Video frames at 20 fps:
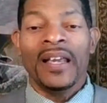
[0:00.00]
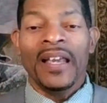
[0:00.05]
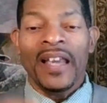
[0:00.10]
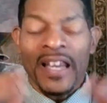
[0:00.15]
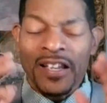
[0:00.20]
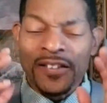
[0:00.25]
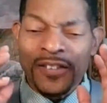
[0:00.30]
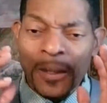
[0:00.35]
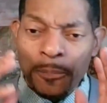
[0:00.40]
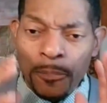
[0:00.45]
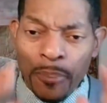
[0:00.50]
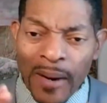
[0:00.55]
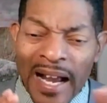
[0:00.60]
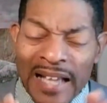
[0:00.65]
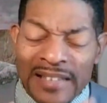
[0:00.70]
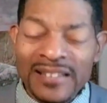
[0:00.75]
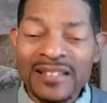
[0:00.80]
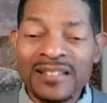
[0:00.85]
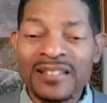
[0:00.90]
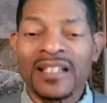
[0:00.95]
in the
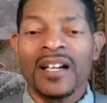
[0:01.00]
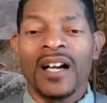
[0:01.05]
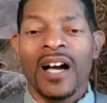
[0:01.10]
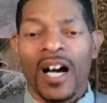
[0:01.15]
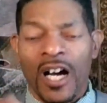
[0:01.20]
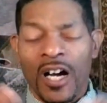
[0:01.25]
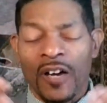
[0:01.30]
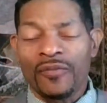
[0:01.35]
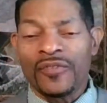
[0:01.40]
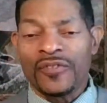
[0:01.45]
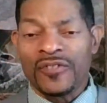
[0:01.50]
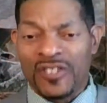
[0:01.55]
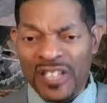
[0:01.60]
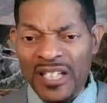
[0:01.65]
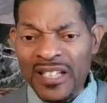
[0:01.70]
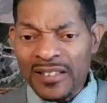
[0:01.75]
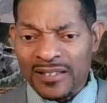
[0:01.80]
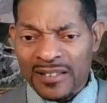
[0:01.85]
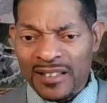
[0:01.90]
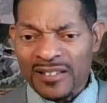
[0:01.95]
presence of
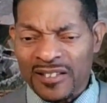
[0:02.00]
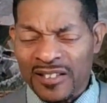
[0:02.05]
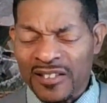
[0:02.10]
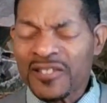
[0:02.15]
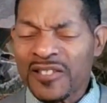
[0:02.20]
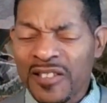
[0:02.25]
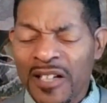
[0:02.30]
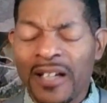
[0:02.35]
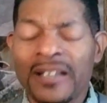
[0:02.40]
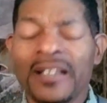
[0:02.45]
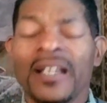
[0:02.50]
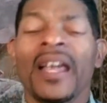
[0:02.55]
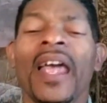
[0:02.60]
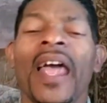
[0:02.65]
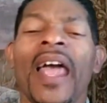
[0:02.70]
Jesus the Son.